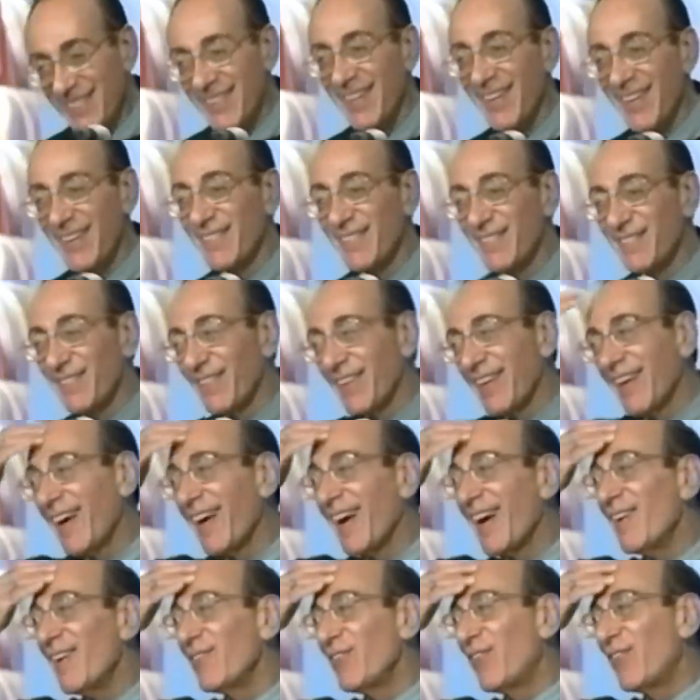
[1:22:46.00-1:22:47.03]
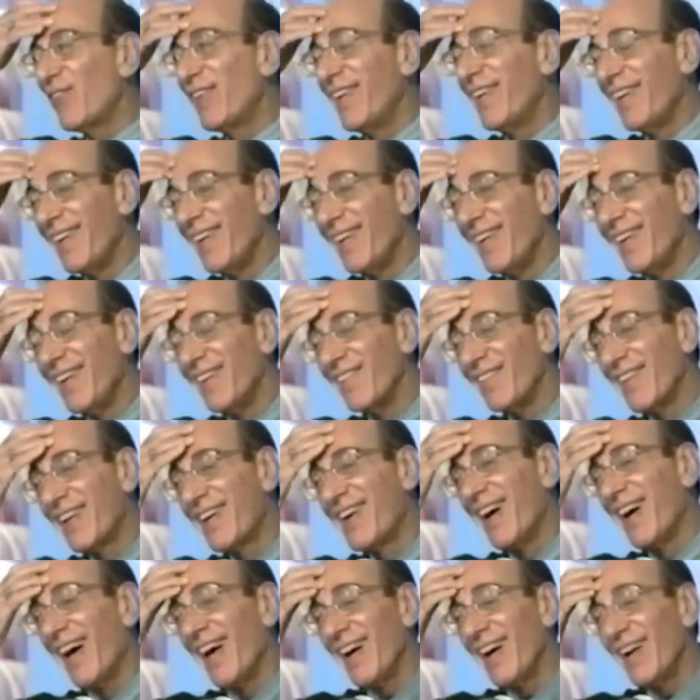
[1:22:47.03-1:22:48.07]
so we get up, we
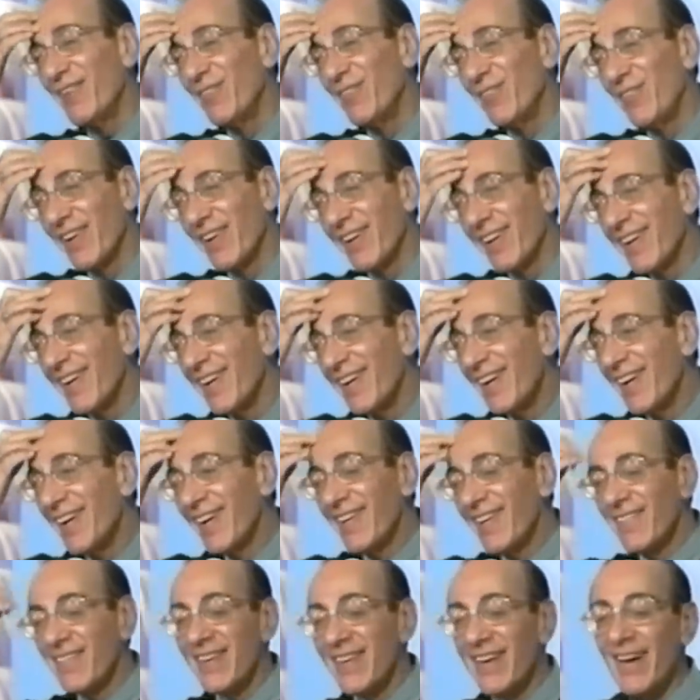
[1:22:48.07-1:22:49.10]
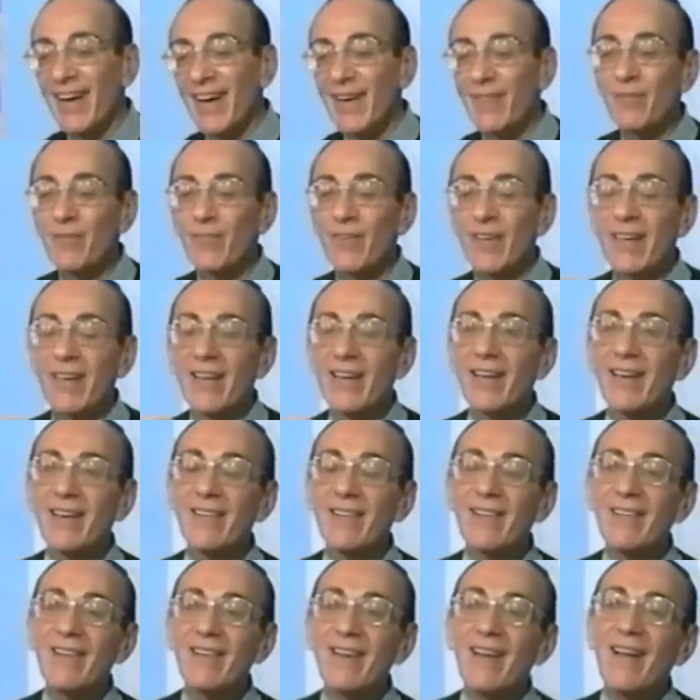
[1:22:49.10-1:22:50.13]
get up, we, we get up, and we
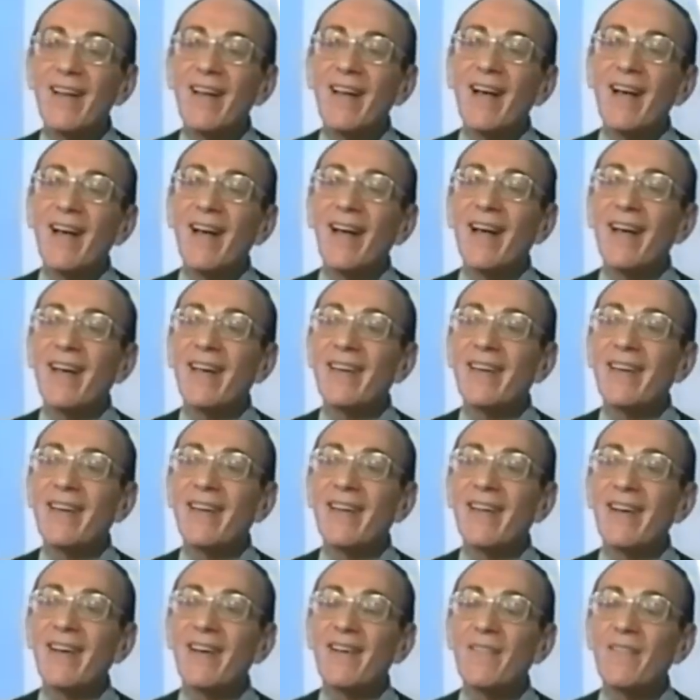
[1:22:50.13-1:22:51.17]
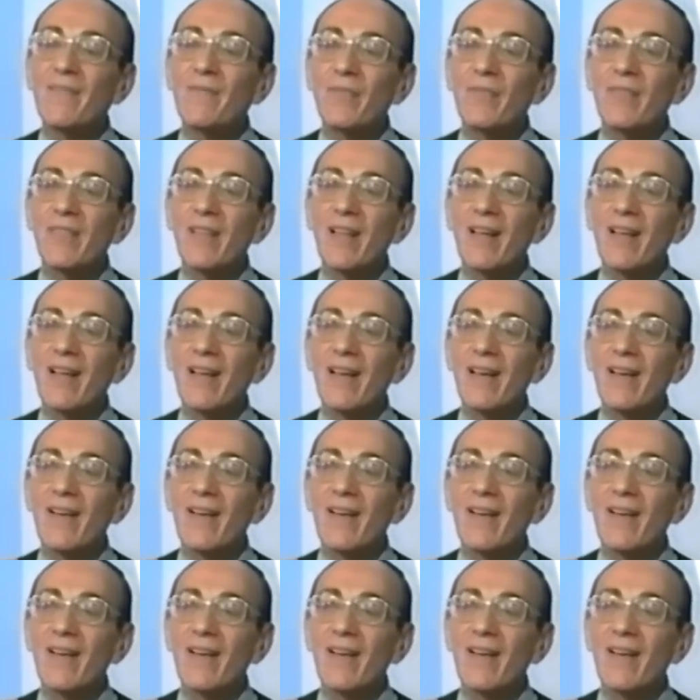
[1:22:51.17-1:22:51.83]
go, and. Um,